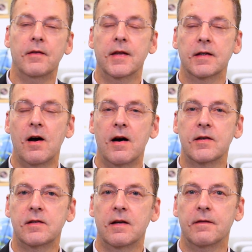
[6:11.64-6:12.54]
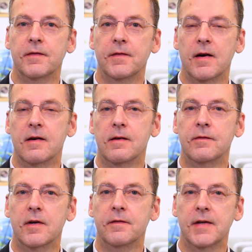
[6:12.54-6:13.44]
than the cost
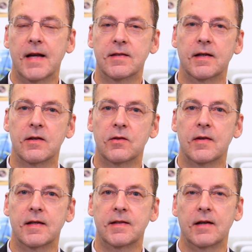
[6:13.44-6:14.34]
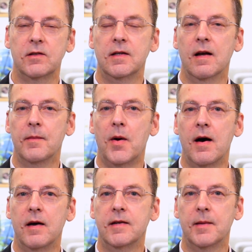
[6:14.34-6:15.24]
of financing it. So that's actually
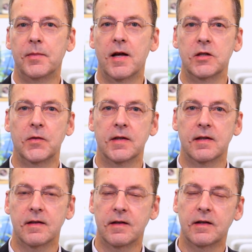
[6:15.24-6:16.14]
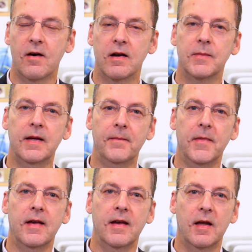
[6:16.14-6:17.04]
a net plus for the economy.
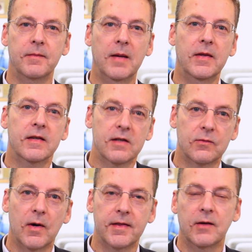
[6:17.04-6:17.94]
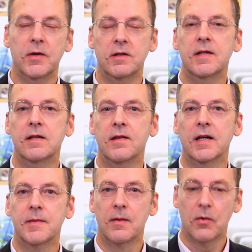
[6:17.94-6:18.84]
And maybe this is one thing we need to think about